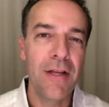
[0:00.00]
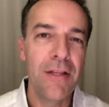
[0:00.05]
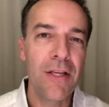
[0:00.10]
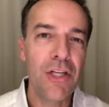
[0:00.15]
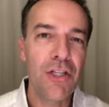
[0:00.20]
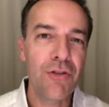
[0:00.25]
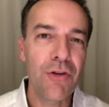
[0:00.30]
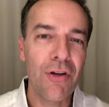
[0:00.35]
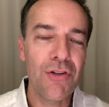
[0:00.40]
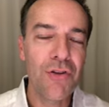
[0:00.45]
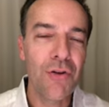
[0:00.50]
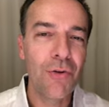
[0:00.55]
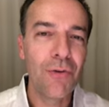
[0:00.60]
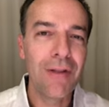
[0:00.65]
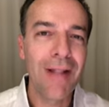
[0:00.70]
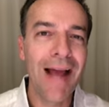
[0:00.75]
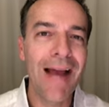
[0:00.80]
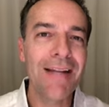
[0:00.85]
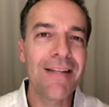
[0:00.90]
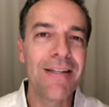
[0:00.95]
these traders who
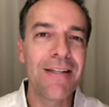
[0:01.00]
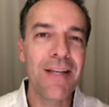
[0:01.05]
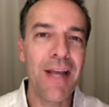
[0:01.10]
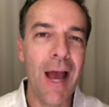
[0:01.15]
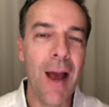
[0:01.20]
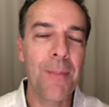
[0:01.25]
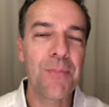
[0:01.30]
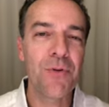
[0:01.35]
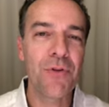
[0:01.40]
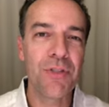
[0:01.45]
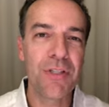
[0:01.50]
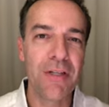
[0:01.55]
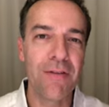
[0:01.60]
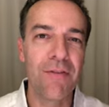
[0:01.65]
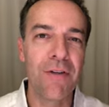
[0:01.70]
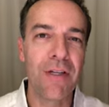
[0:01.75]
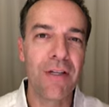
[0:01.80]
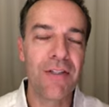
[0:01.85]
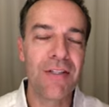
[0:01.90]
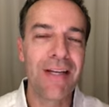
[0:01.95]
like to capture
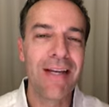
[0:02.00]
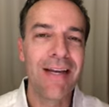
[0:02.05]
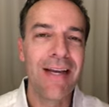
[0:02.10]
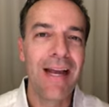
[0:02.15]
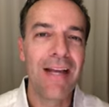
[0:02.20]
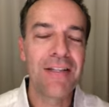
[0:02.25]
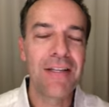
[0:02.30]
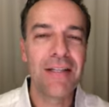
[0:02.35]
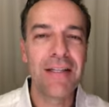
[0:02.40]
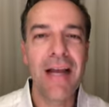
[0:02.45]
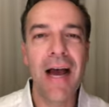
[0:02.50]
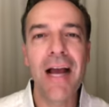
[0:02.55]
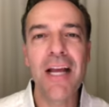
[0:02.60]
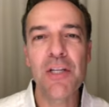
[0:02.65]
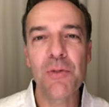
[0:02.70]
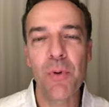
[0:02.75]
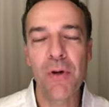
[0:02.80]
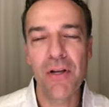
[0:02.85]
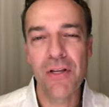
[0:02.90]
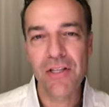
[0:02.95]
dividends is a
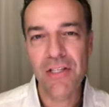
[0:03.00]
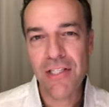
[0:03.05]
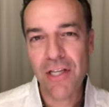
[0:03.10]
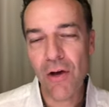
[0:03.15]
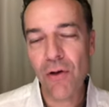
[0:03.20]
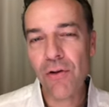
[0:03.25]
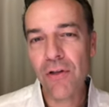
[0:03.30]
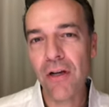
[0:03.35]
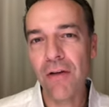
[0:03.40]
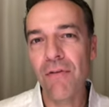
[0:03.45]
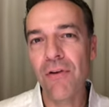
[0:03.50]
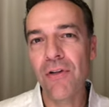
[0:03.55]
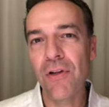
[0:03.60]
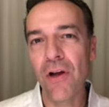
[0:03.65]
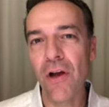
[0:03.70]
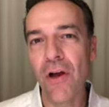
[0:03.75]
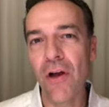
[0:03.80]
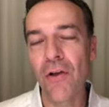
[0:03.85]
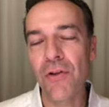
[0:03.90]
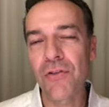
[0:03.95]
nice way to sell covered
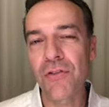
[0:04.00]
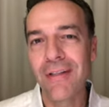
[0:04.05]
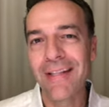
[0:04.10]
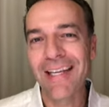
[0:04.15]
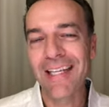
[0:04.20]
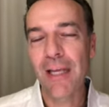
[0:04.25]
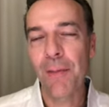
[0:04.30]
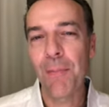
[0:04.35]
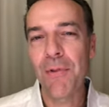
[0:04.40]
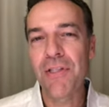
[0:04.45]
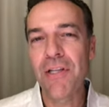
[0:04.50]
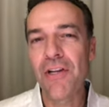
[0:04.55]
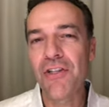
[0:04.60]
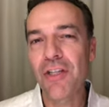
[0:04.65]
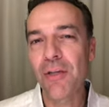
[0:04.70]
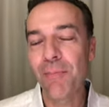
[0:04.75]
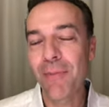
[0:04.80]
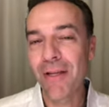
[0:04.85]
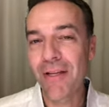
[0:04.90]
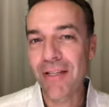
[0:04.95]
calls that can
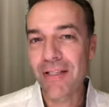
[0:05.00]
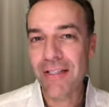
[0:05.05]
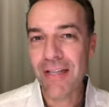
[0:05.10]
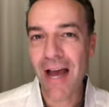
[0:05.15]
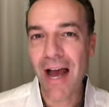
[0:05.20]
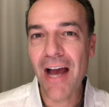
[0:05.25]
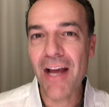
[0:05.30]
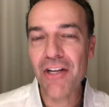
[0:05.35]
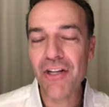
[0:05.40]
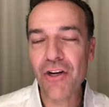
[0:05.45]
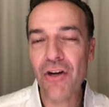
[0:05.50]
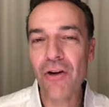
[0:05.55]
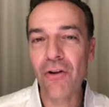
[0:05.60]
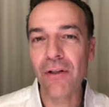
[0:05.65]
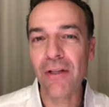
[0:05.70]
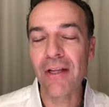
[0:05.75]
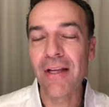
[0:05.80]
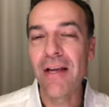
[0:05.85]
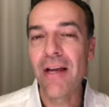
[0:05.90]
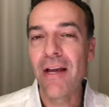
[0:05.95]
potentially be assigned
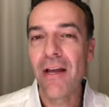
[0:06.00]
early,